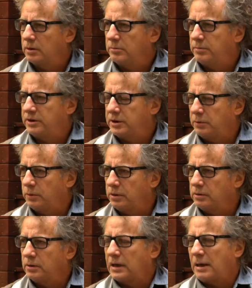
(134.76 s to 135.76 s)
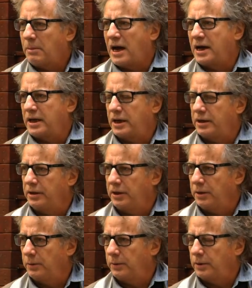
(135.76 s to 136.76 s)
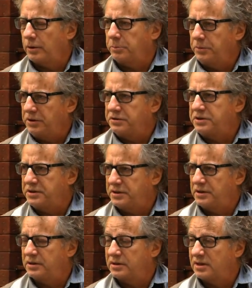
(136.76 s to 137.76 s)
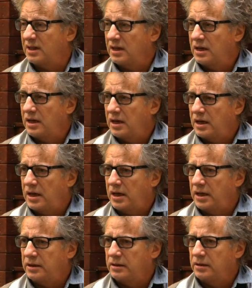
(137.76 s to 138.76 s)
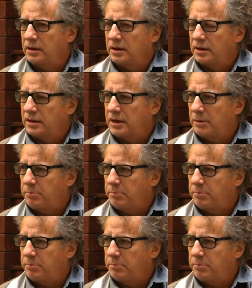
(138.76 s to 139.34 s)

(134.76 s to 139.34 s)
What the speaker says: between Havana and New York musicians. And the